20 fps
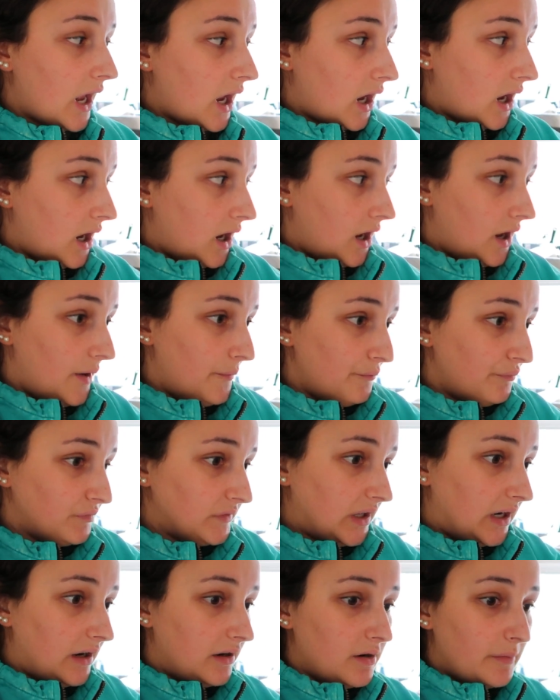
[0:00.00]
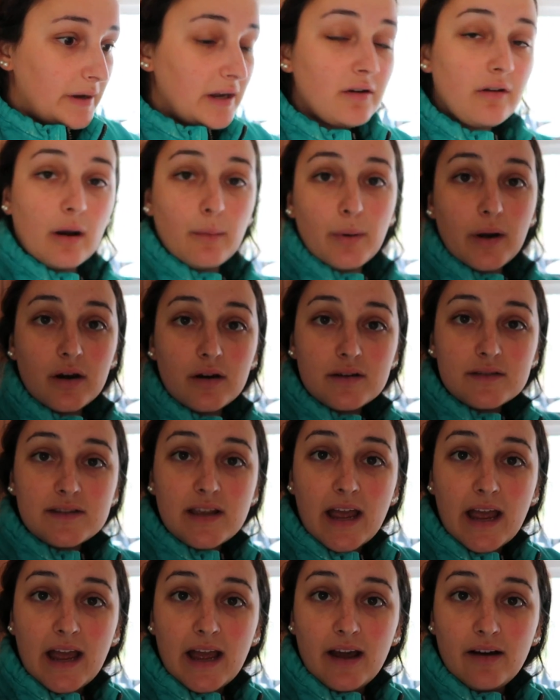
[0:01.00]
Um, and I know my grandparents
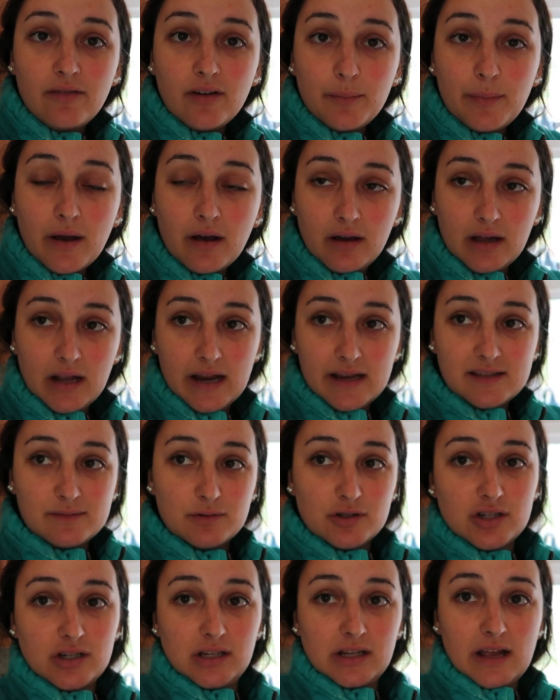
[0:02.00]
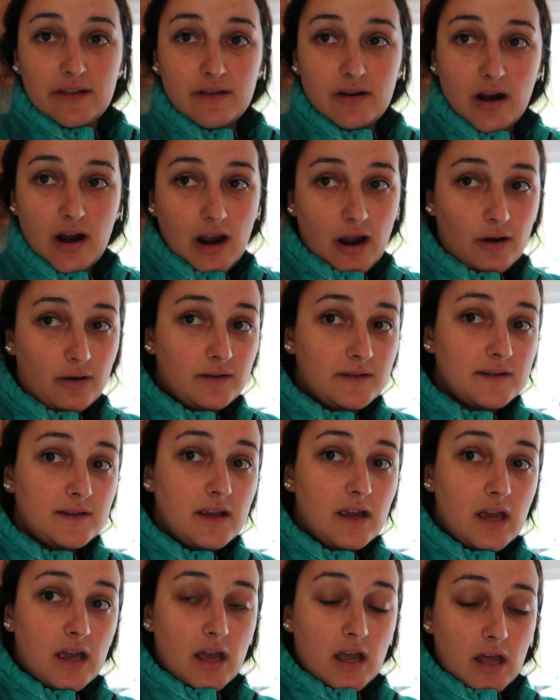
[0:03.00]
have a pellet ice machine at their house
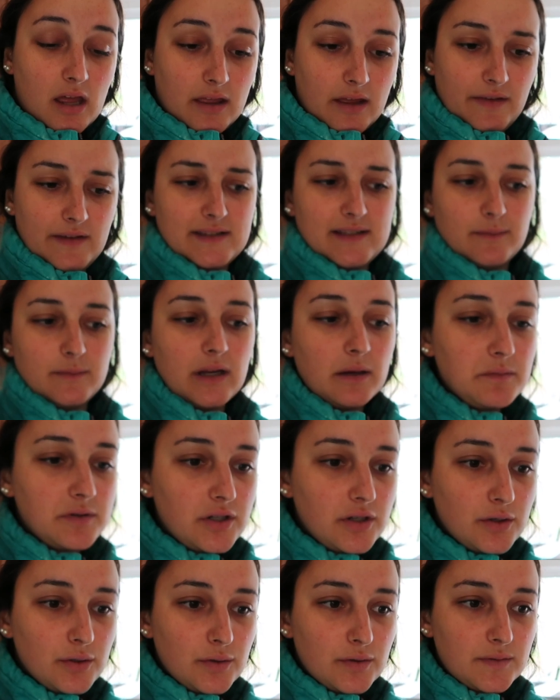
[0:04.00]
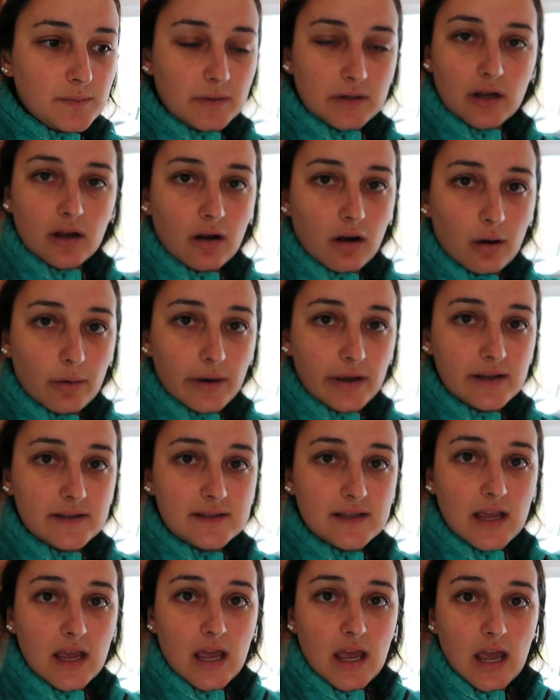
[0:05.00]
that they sometimes use, but not always.